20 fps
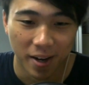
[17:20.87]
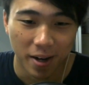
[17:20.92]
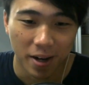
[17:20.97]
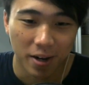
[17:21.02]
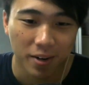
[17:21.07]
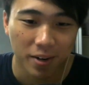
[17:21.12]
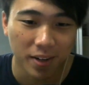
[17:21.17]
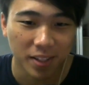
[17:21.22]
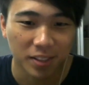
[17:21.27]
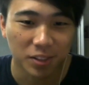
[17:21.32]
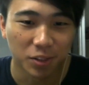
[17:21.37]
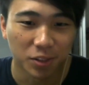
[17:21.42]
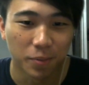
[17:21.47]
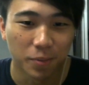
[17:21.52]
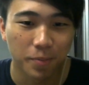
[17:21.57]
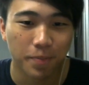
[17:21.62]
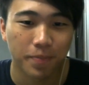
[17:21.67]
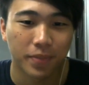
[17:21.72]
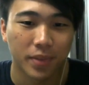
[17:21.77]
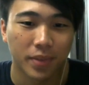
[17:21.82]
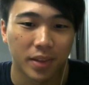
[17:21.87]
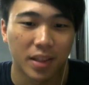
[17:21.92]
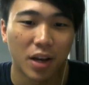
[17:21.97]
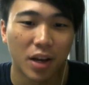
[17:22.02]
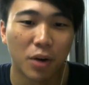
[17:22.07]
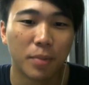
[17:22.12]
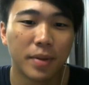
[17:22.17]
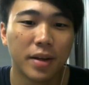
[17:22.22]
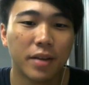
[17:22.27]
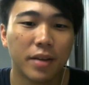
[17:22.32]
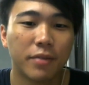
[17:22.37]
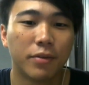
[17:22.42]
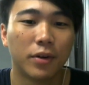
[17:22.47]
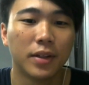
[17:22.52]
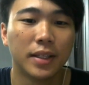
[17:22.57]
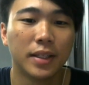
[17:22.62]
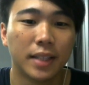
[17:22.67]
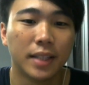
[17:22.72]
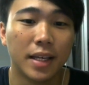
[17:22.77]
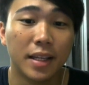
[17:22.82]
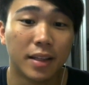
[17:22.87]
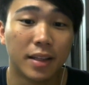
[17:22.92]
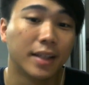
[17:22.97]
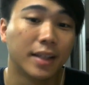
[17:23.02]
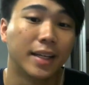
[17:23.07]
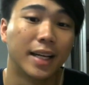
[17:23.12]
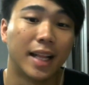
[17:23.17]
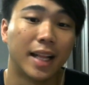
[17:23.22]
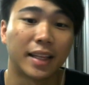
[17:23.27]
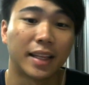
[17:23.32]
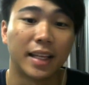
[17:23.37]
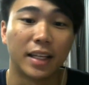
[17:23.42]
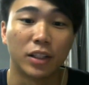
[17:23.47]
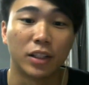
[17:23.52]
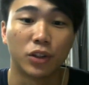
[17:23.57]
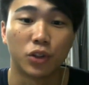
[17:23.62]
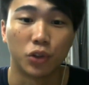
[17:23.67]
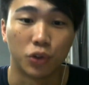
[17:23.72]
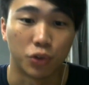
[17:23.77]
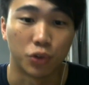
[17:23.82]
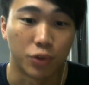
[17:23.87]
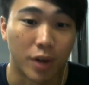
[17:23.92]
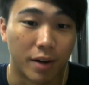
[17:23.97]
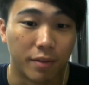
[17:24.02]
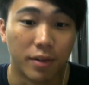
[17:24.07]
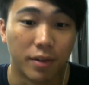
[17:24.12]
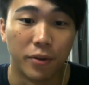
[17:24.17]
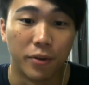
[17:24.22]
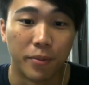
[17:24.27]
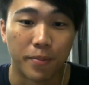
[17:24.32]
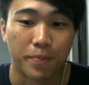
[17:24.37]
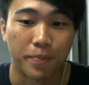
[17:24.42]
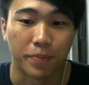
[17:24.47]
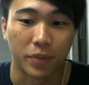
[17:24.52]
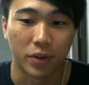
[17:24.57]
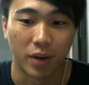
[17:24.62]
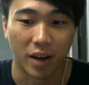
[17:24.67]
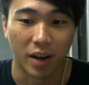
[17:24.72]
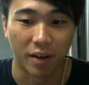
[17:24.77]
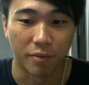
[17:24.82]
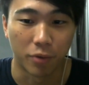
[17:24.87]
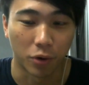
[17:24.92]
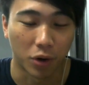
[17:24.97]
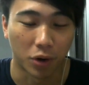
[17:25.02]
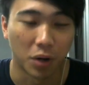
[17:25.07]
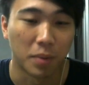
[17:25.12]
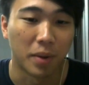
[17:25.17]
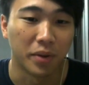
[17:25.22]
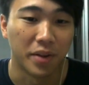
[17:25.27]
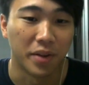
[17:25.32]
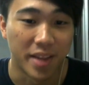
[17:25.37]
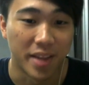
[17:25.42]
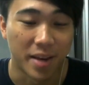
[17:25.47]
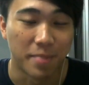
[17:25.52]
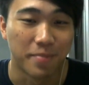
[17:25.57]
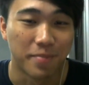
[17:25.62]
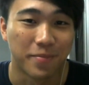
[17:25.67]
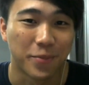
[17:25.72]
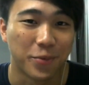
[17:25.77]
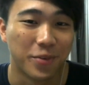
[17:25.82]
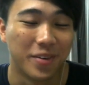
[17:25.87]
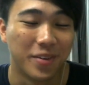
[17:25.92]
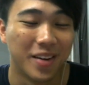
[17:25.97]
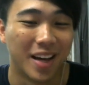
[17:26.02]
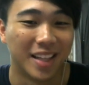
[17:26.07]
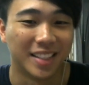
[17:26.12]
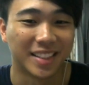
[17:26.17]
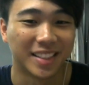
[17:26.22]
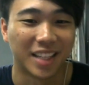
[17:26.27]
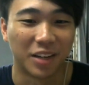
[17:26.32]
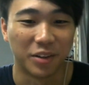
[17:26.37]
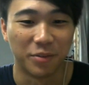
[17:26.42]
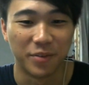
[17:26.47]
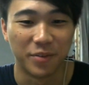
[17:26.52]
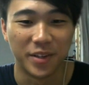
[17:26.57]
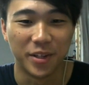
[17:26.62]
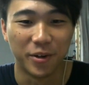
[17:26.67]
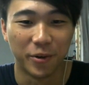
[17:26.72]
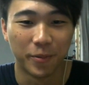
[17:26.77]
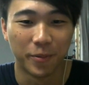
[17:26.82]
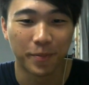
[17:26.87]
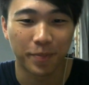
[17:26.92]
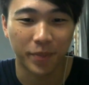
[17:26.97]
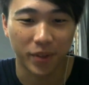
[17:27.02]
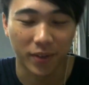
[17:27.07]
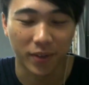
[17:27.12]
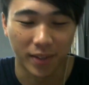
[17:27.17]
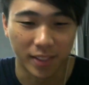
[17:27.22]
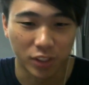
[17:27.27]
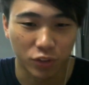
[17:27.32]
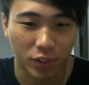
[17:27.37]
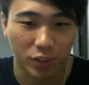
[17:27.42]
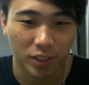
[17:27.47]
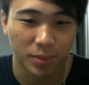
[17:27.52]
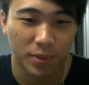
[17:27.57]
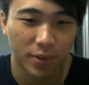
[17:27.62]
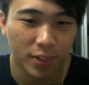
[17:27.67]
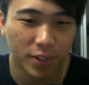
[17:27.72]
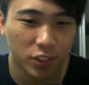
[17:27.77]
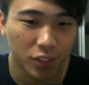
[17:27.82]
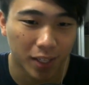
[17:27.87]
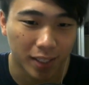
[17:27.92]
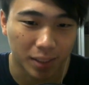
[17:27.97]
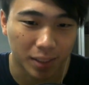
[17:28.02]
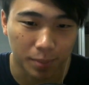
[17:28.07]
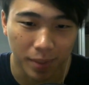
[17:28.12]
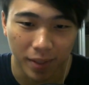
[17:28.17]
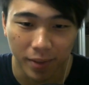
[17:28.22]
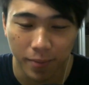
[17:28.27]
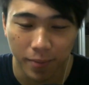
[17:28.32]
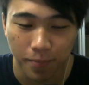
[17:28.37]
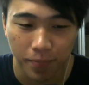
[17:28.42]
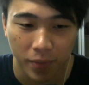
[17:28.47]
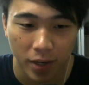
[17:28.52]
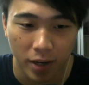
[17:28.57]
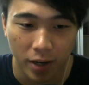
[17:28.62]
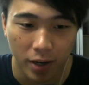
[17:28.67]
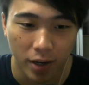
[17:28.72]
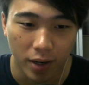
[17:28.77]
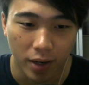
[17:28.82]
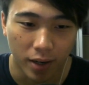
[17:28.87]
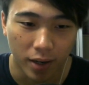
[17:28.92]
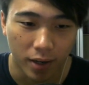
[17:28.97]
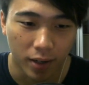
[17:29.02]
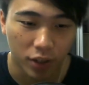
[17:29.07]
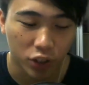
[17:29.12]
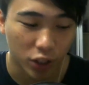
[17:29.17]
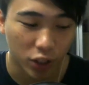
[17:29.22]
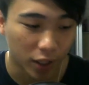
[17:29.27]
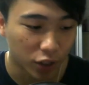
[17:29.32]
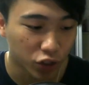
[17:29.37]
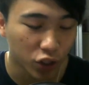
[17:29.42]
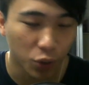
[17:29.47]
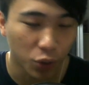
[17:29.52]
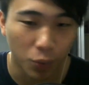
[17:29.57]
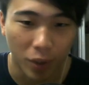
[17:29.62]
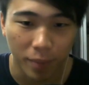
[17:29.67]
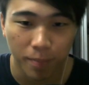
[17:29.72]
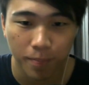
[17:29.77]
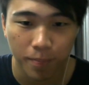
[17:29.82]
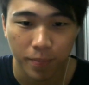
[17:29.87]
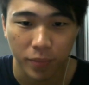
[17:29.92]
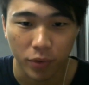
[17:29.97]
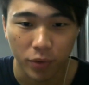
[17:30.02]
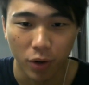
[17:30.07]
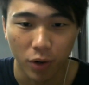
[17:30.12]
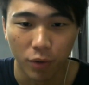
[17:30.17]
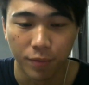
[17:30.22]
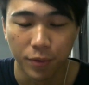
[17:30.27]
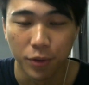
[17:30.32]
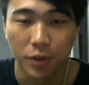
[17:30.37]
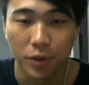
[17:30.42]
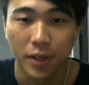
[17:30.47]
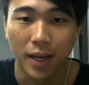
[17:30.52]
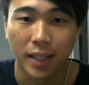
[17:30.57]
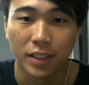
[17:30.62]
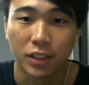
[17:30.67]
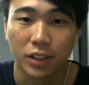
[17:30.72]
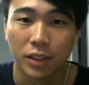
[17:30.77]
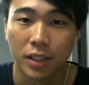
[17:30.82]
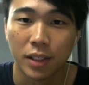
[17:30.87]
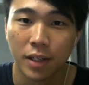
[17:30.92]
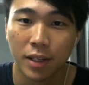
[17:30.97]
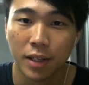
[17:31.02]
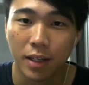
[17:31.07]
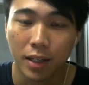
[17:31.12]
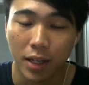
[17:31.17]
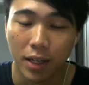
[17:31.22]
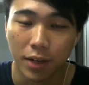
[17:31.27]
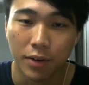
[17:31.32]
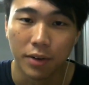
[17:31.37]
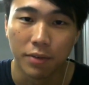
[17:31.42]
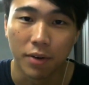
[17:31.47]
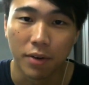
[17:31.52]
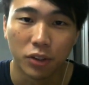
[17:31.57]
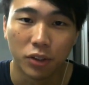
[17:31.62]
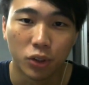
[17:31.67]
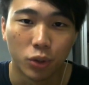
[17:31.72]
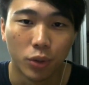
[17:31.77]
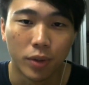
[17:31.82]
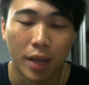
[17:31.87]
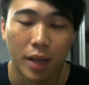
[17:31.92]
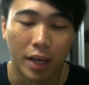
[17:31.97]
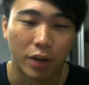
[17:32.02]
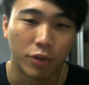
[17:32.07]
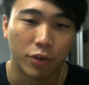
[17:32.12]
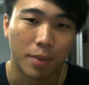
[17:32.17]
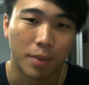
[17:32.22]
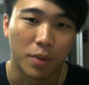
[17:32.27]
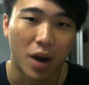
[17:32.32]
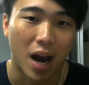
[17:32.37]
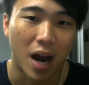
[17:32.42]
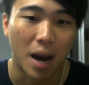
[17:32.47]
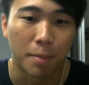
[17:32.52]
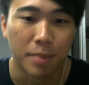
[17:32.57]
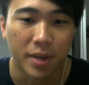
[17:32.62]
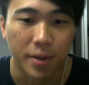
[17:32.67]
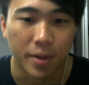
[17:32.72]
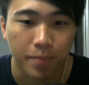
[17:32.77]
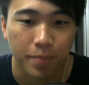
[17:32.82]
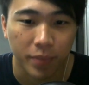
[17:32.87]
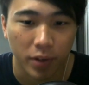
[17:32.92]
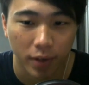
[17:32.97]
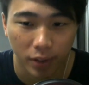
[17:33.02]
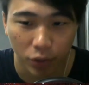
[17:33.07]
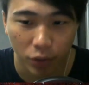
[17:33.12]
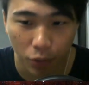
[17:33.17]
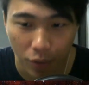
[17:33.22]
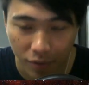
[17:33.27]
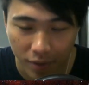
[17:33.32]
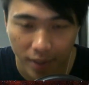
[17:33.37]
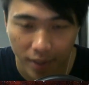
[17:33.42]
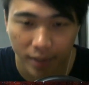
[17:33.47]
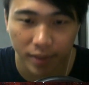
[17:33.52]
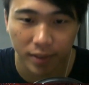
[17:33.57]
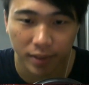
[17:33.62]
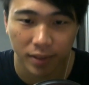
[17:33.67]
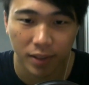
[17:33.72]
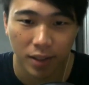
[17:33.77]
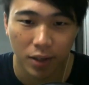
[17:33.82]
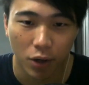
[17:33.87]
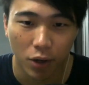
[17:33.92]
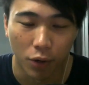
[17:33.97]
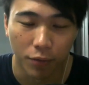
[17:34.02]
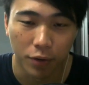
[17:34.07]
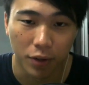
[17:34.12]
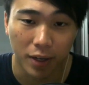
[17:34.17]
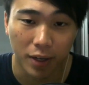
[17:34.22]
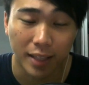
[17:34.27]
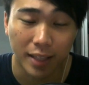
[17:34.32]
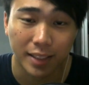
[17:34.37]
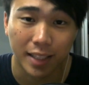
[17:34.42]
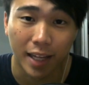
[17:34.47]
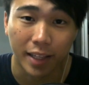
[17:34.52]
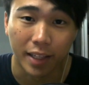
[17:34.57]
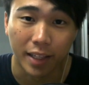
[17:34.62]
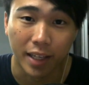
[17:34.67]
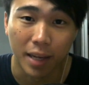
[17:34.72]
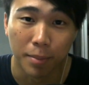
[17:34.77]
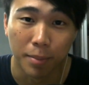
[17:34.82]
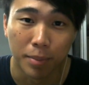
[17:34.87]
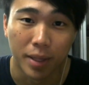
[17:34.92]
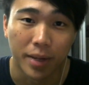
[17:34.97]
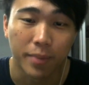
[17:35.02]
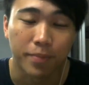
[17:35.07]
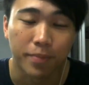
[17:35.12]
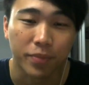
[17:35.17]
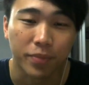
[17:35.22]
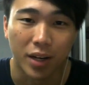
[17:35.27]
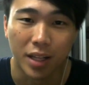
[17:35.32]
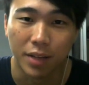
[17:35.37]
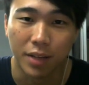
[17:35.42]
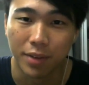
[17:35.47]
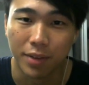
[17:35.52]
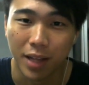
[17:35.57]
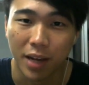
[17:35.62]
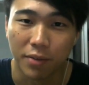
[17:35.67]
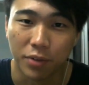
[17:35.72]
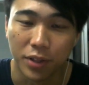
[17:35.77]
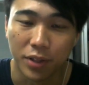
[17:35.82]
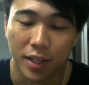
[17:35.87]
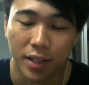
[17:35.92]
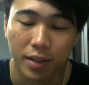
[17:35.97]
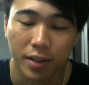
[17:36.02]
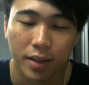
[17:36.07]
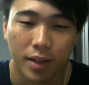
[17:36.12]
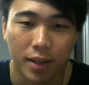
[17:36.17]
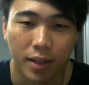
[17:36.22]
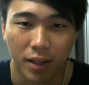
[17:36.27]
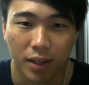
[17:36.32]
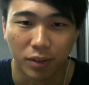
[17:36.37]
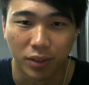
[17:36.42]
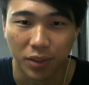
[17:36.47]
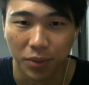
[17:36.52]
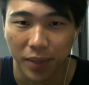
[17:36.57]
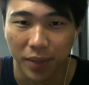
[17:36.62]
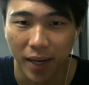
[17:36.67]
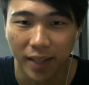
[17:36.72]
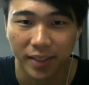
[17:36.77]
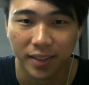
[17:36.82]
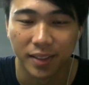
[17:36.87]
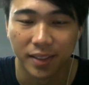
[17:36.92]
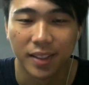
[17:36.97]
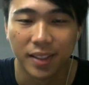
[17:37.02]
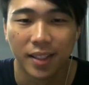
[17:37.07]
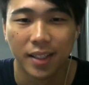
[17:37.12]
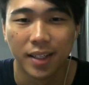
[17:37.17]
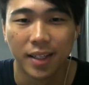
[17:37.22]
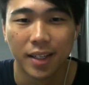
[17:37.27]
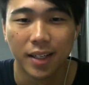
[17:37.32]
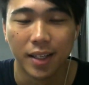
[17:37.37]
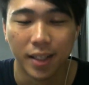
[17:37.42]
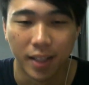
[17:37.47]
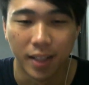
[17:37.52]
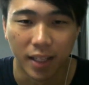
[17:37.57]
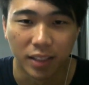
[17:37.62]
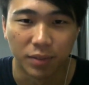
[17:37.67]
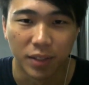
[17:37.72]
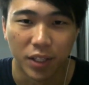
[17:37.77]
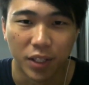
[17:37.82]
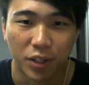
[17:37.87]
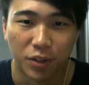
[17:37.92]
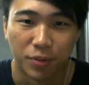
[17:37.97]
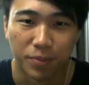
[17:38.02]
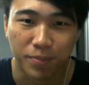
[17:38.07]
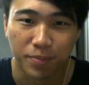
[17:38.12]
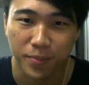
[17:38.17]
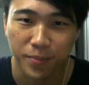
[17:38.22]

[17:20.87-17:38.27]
Right, so that will be it for this intergalactic travel. Right, I forgot about the name at the start of the video. Right, this transmigration has been a challenging one. Right, hopefully you guys clear it very soon and grab your harpy. Right, so with this, hopefully you guys like the gameplay. Right, leave a like if you did, and I'll see you guys in the next video.